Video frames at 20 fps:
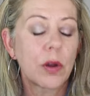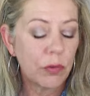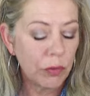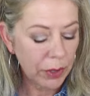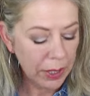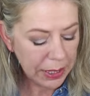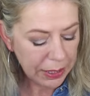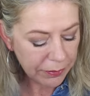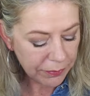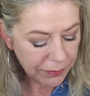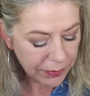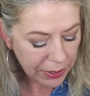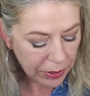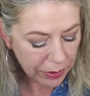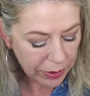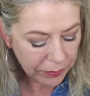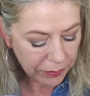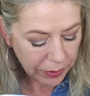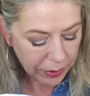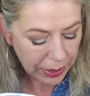really
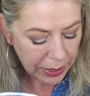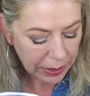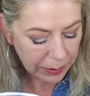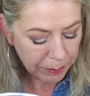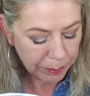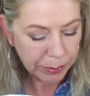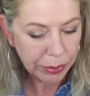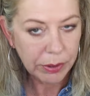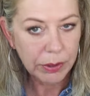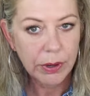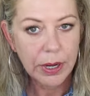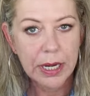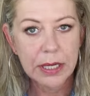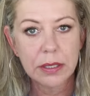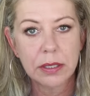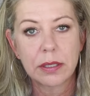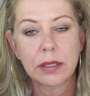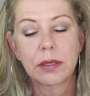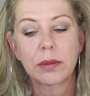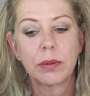very, very
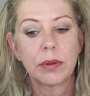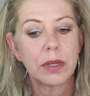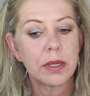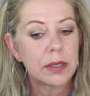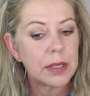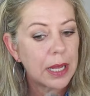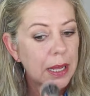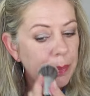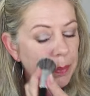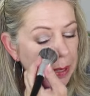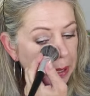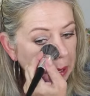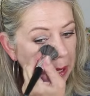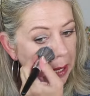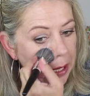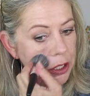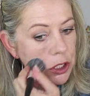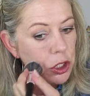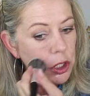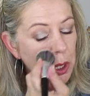impressed with this
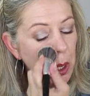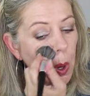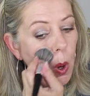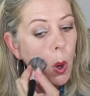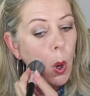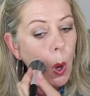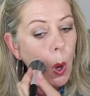application.